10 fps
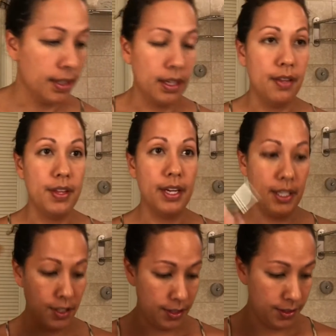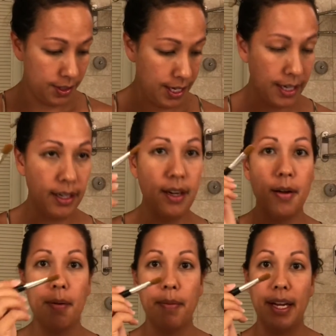And then I just take
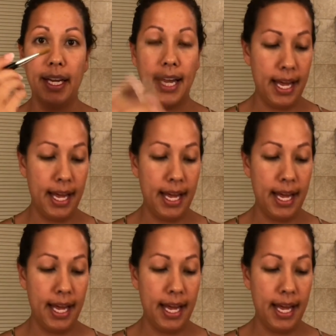my